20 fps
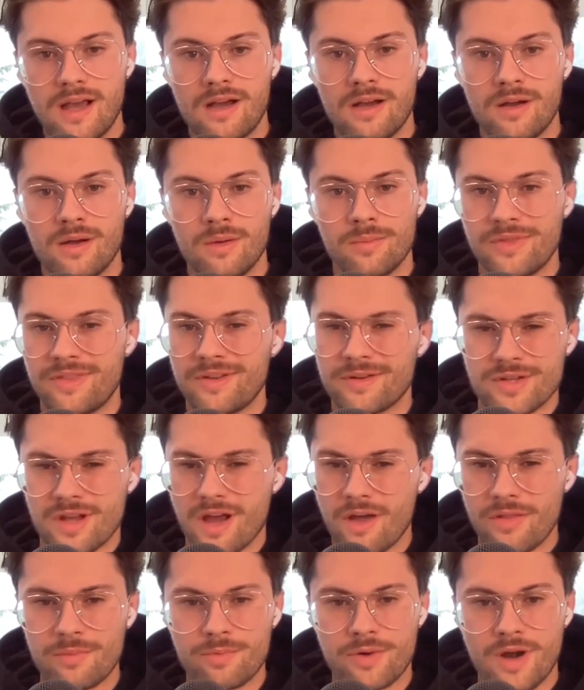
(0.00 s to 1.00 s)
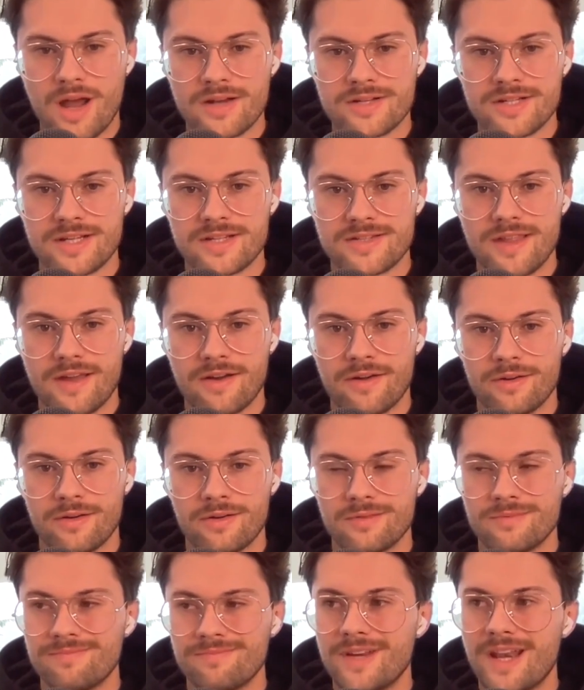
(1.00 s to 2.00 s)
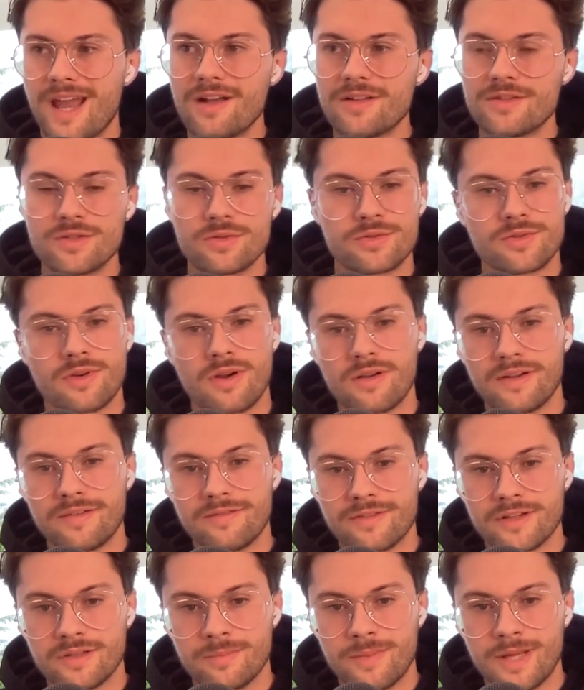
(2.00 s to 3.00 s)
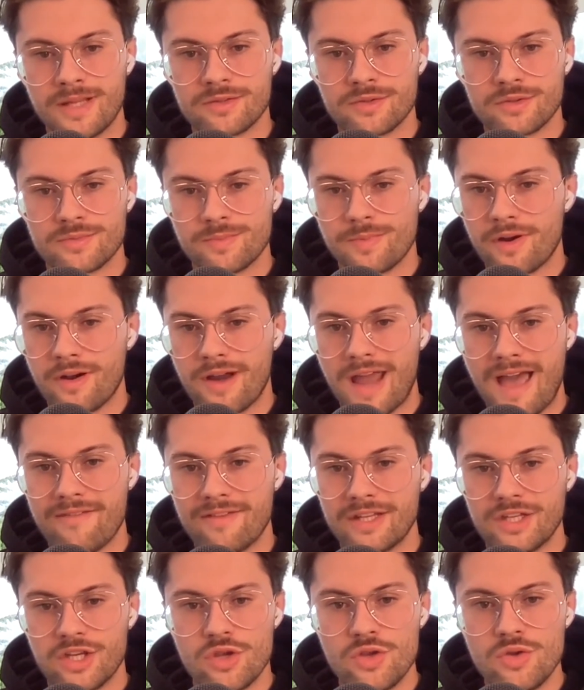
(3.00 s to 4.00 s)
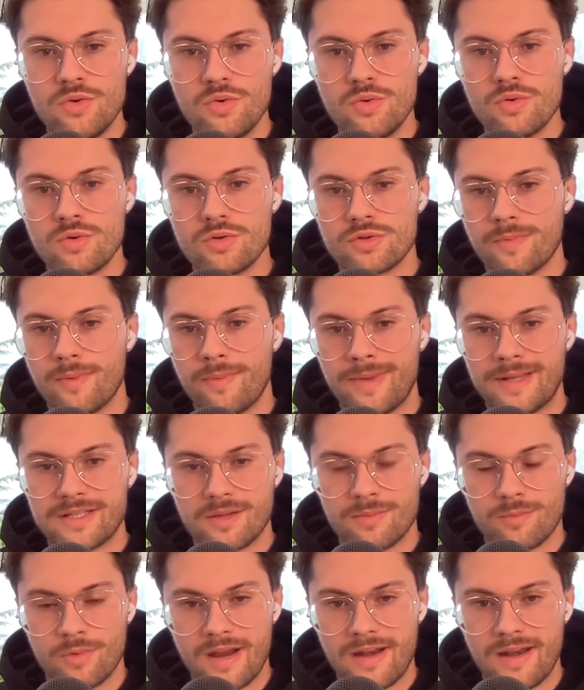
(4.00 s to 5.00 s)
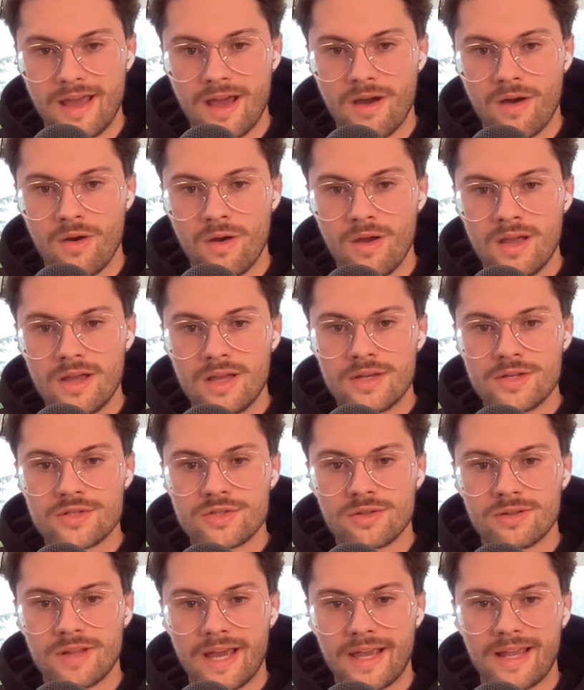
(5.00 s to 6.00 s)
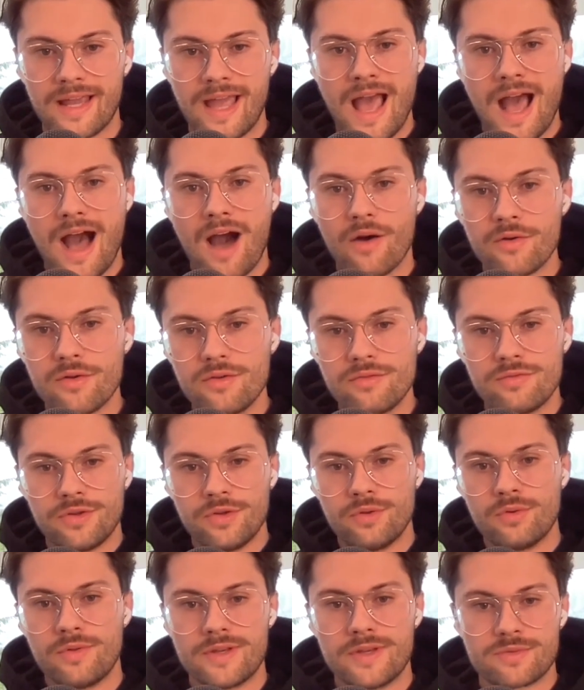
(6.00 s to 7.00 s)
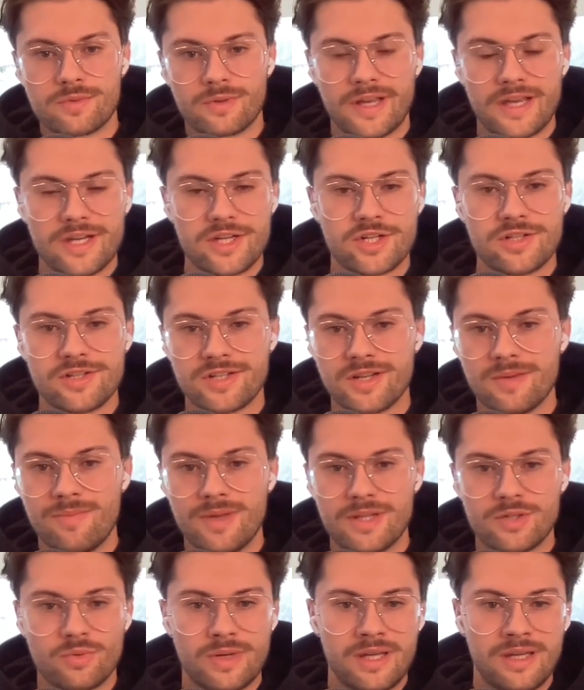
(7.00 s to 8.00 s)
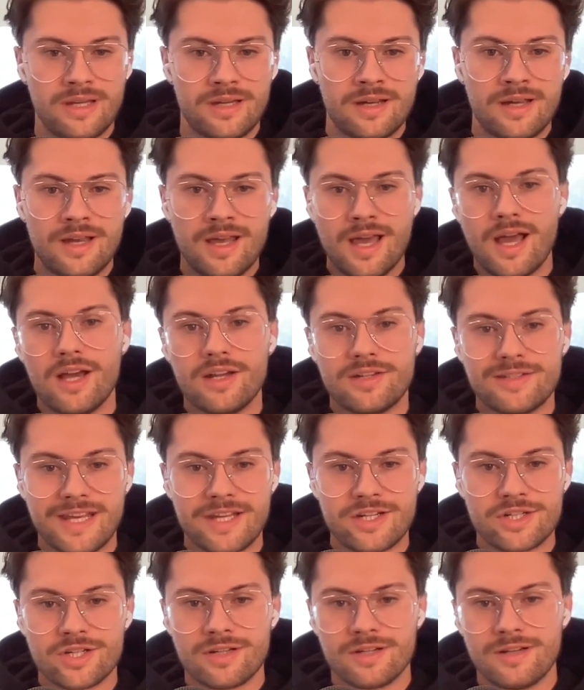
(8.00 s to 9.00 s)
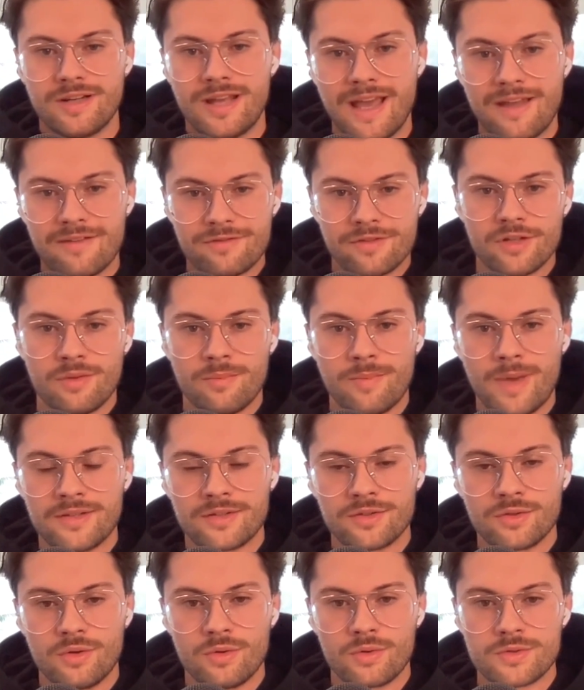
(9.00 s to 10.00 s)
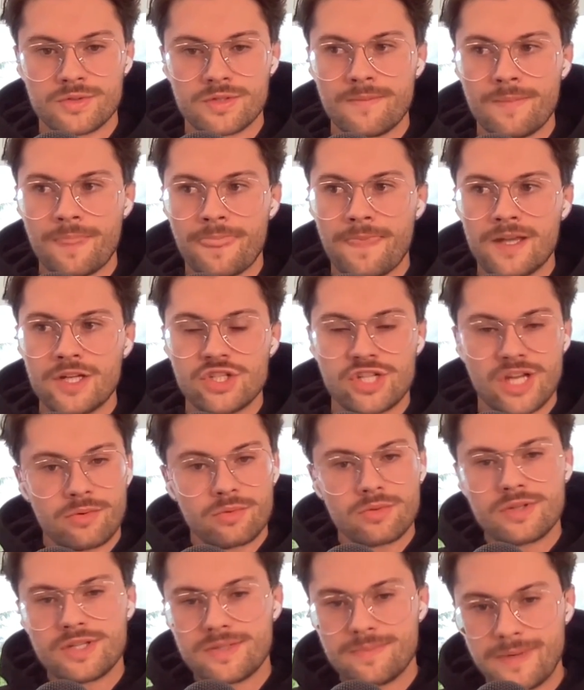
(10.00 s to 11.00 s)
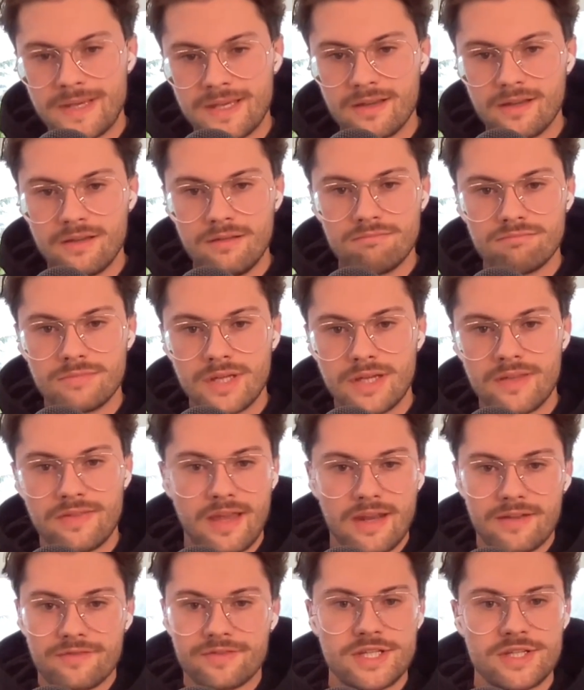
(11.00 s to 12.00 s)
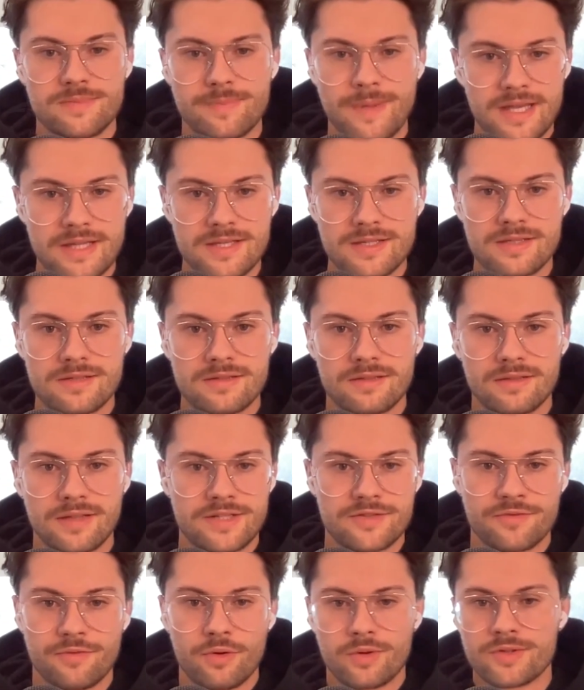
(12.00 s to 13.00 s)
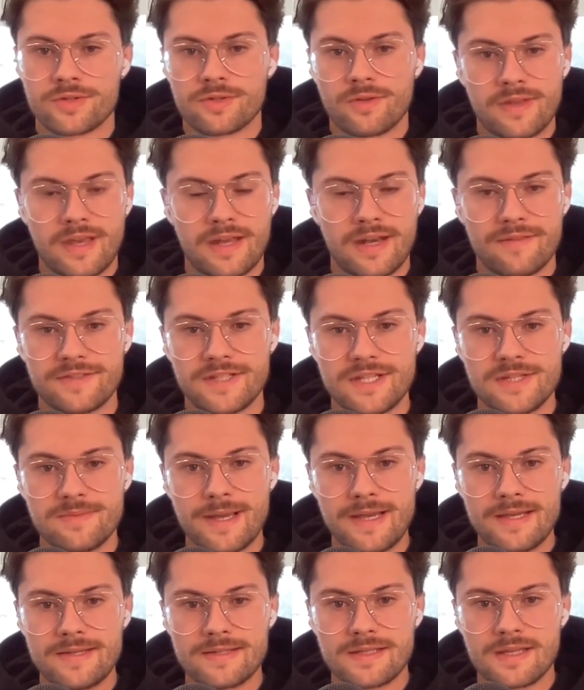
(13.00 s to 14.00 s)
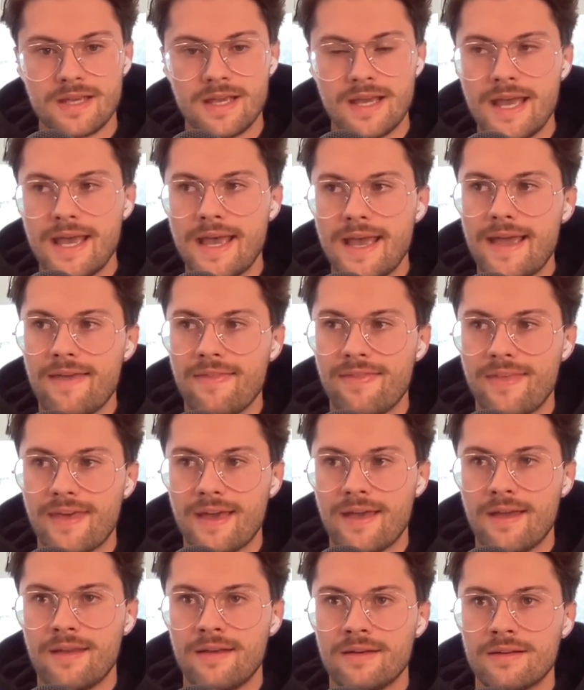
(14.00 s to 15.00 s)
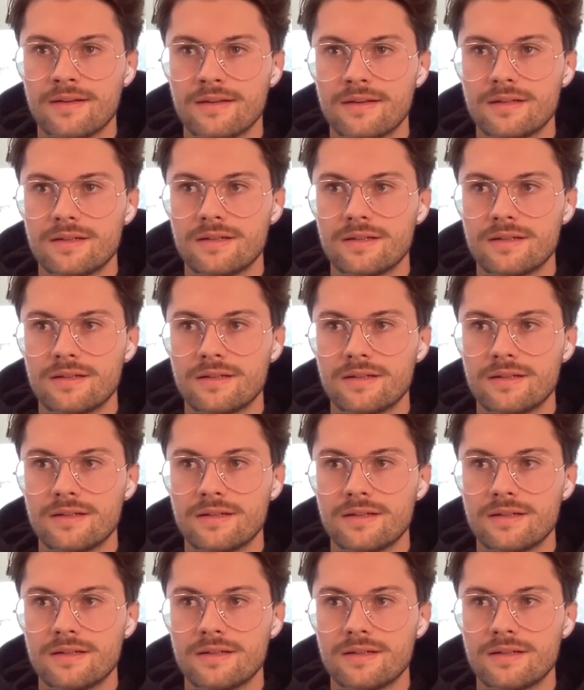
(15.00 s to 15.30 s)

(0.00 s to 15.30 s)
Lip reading: But there's other projects that are not so strong in fundamentals but are having huge momentum right now. So like, how do you view this relationship between attention and fundamentals, generally speaking, in the NFT space? Let's focus on the NFT space. And then